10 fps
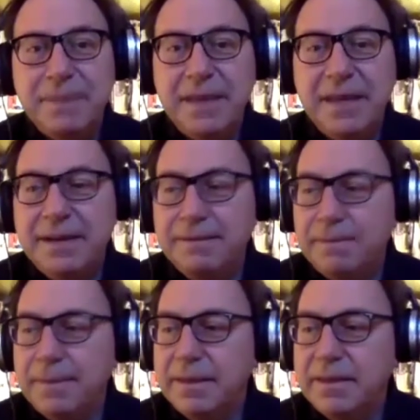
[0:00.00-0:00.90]
and
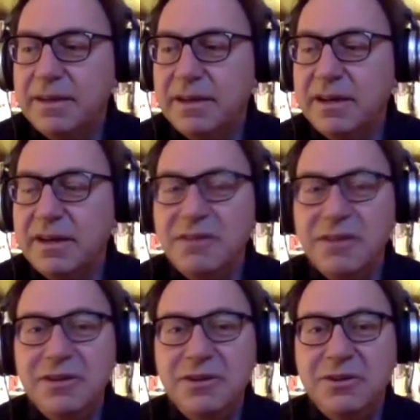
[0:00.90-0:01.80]
I
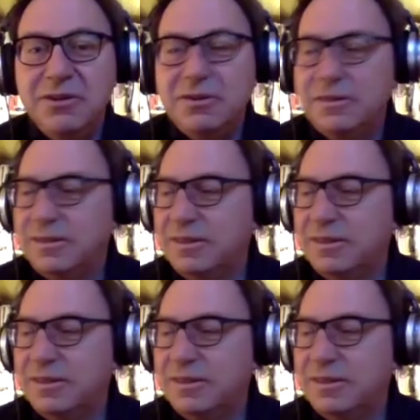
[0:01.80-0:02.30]
think your